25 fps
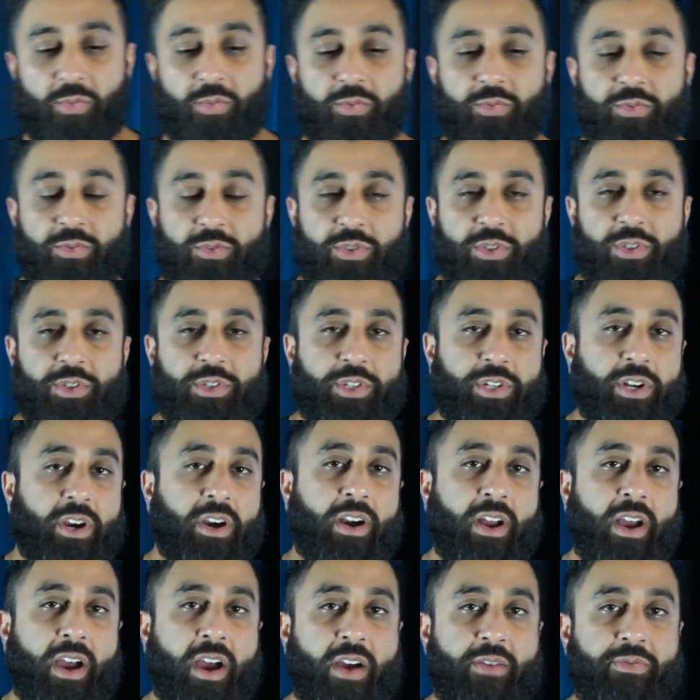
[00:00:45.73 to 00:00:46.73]
To start
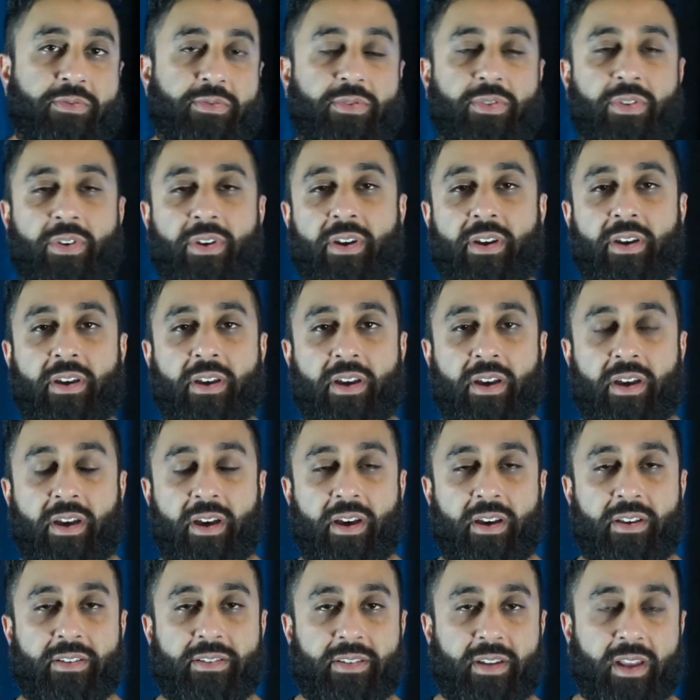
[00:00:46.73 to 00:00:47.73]
off,
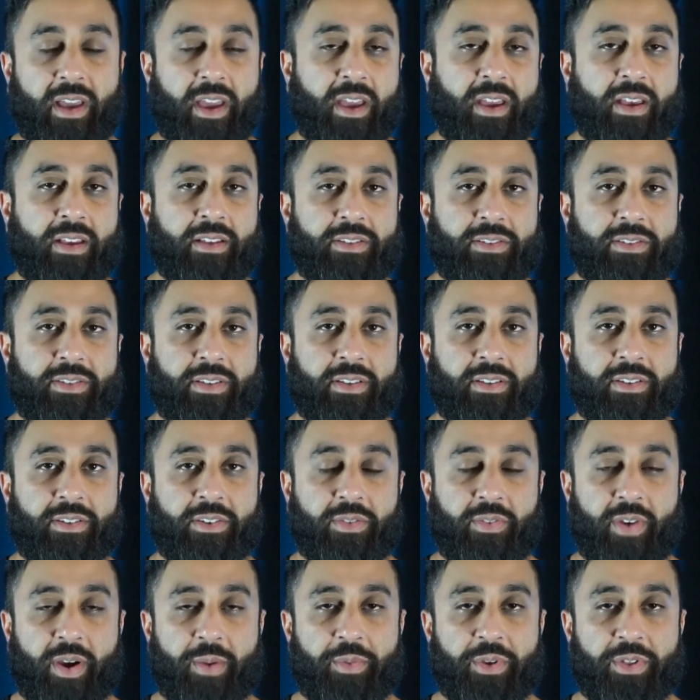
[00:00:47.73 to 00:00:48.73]
today is
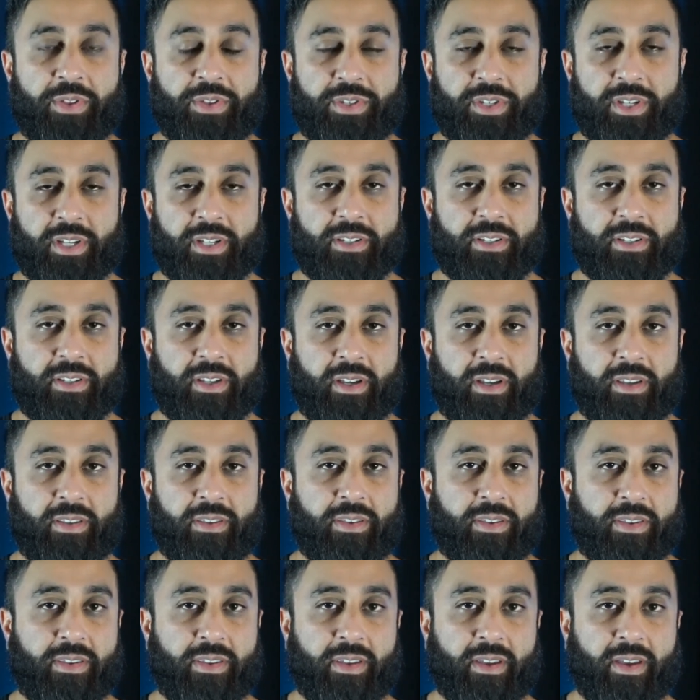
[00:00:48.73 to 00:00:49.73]
November the
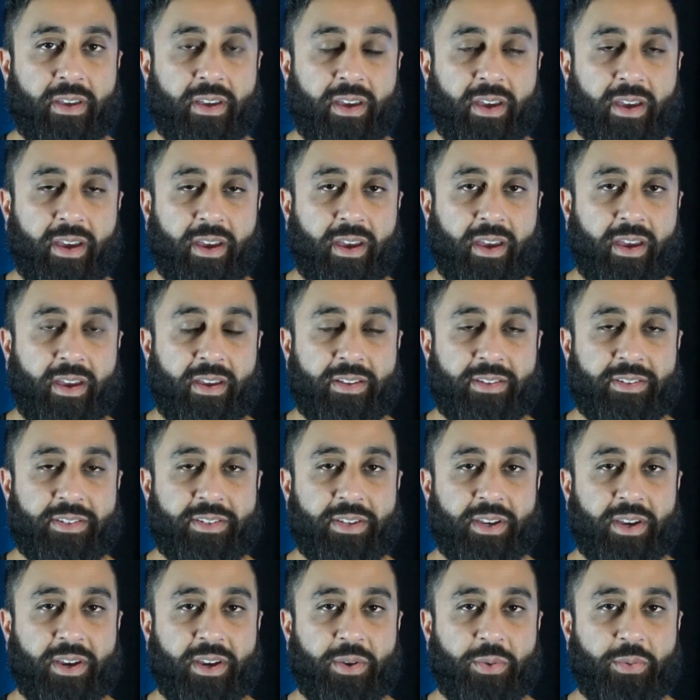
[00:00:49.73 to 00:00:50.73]
16th, and
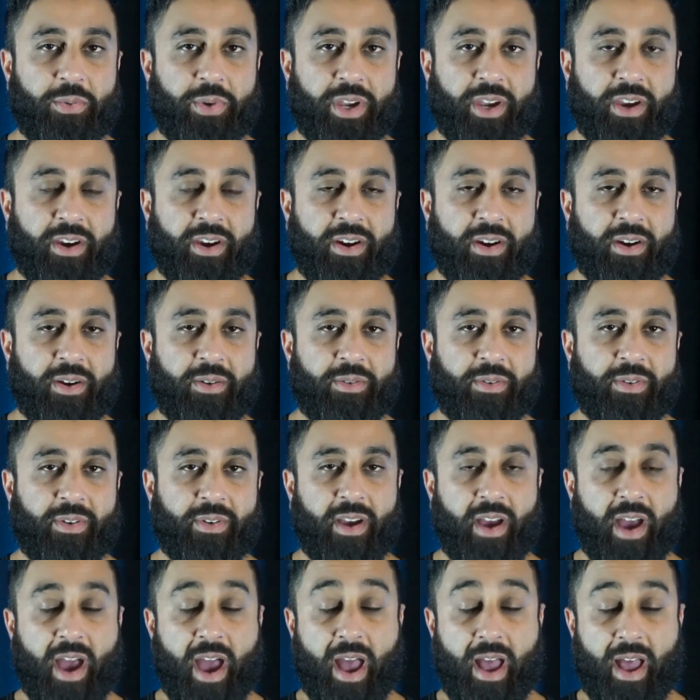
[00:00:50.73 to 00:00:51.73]
we are
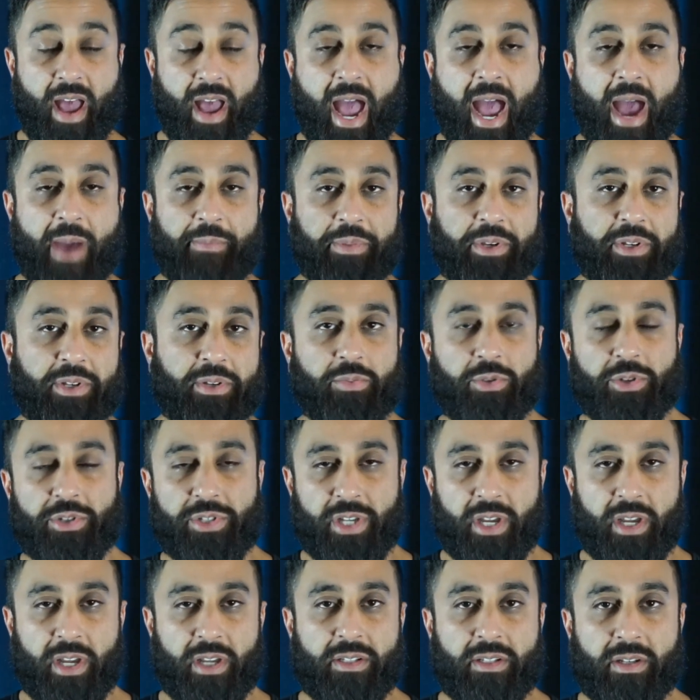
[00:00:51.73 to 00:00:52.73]
happy to
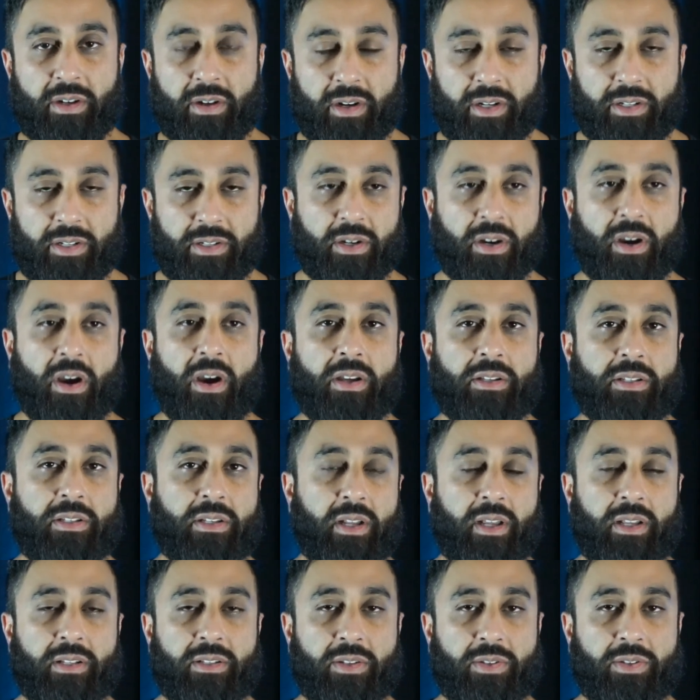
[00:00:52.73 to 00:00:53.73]
present our
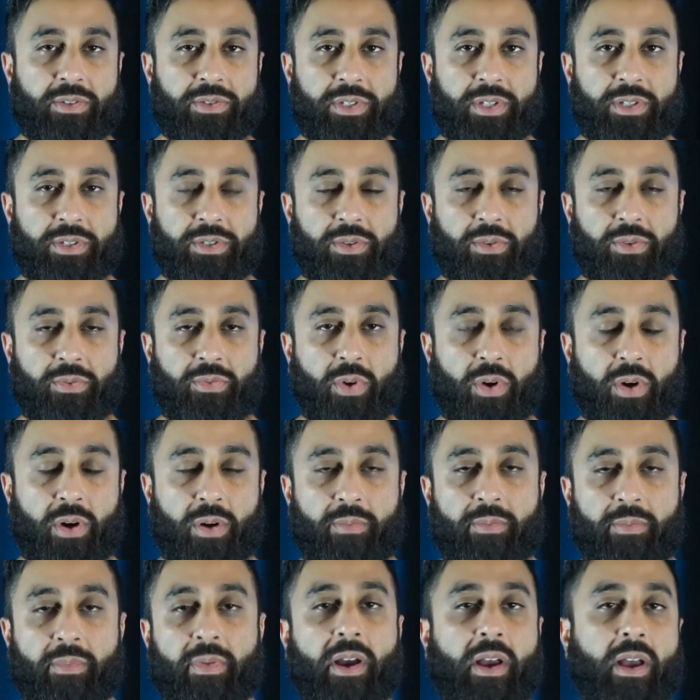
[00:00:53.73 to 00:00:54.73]
Intercontinental CISO
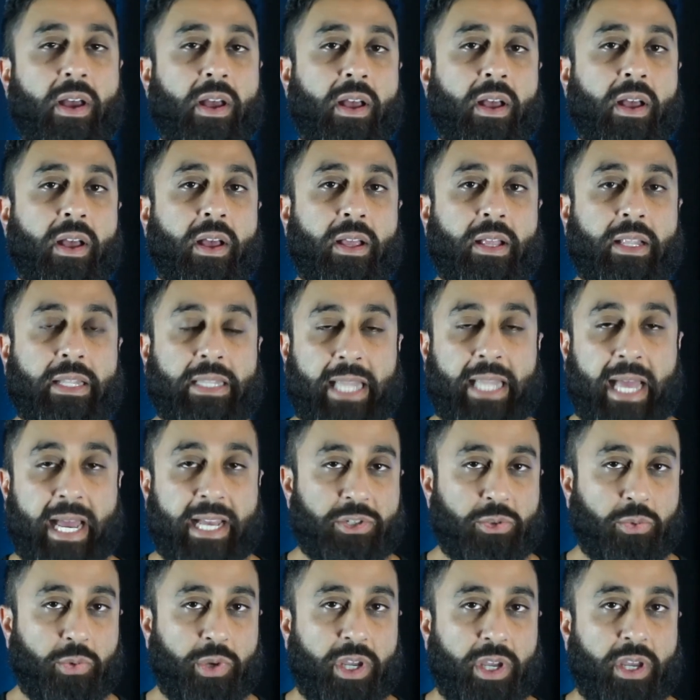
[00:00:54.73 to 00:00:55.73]
Forum.
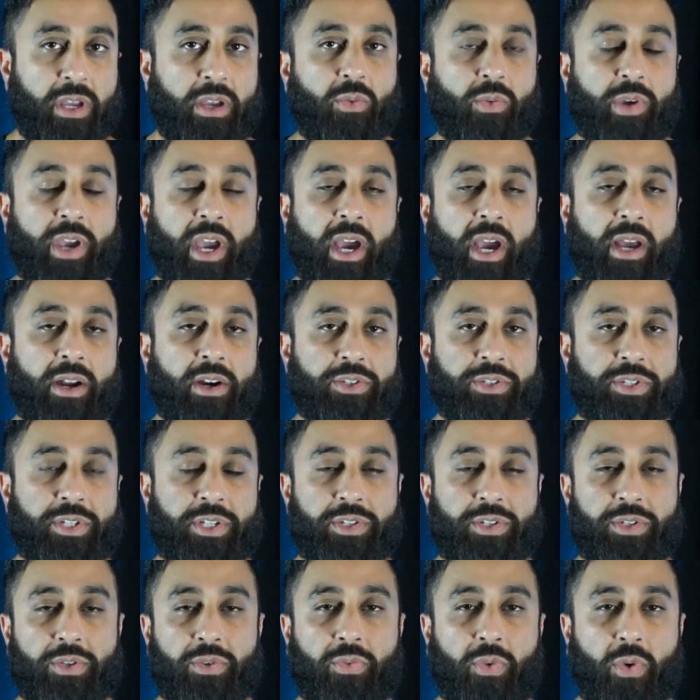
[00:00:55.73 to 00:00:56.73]
Last week, we had our
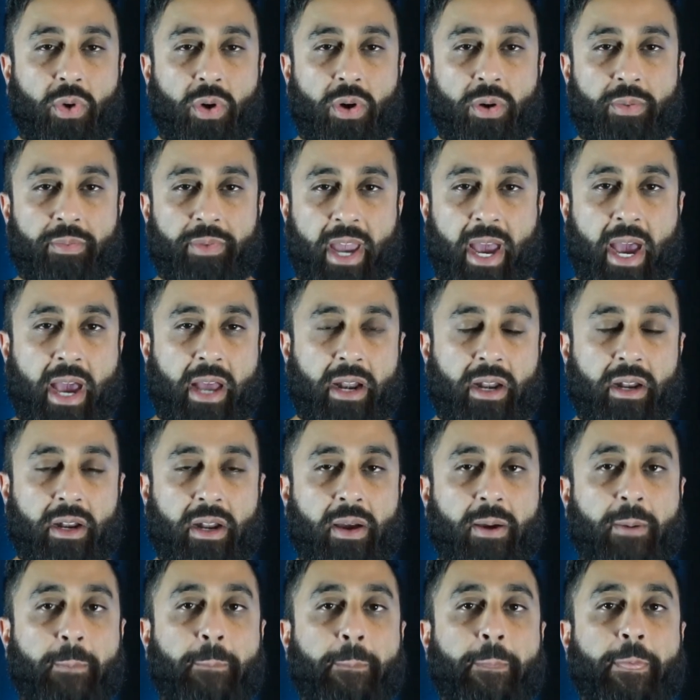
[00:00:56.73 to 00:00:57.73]
CISO Forum
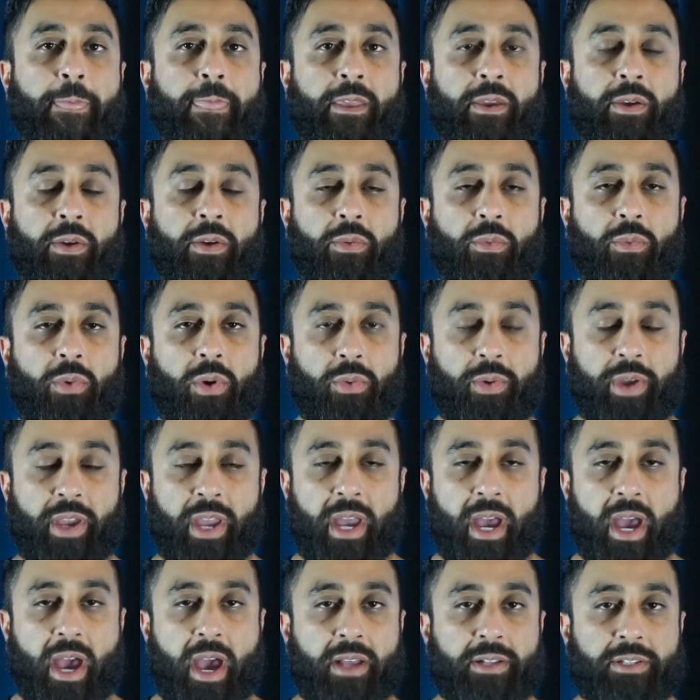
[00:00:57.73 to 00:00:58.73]
Canada, where we
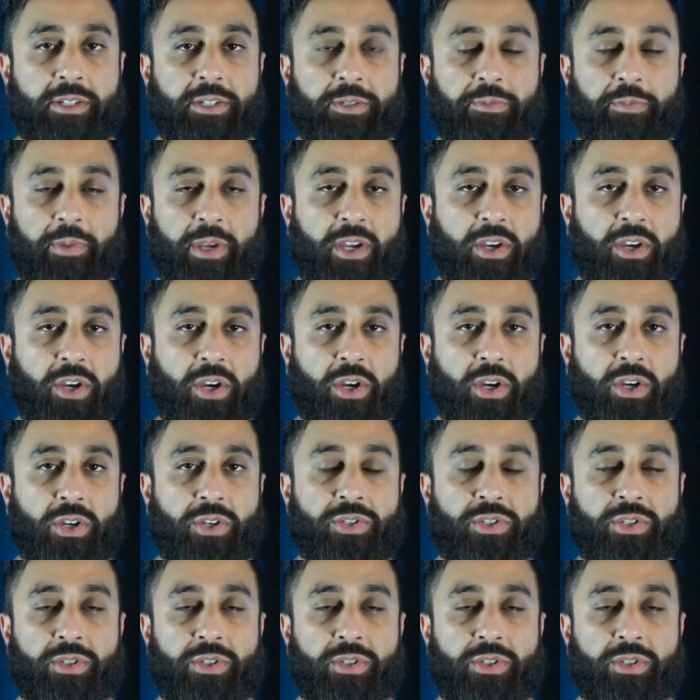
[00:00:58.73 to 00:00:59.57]
had speakers,